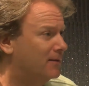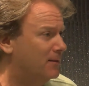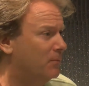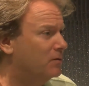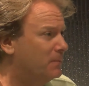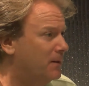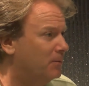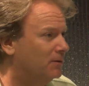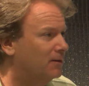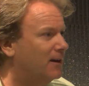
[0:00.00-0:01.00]
I think most
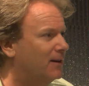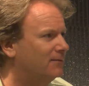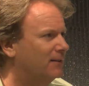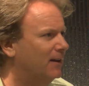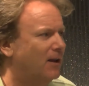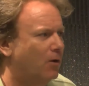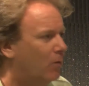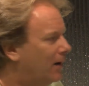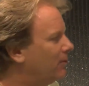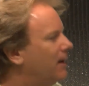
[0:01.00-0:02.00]
people look at it,
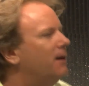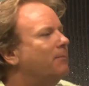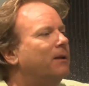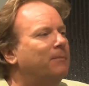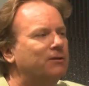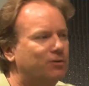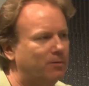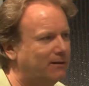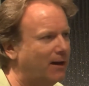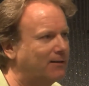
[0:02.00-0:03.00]
why would anybody
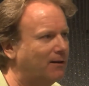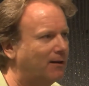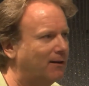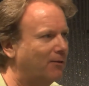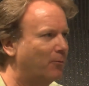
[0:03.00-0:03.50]
mistreat that dog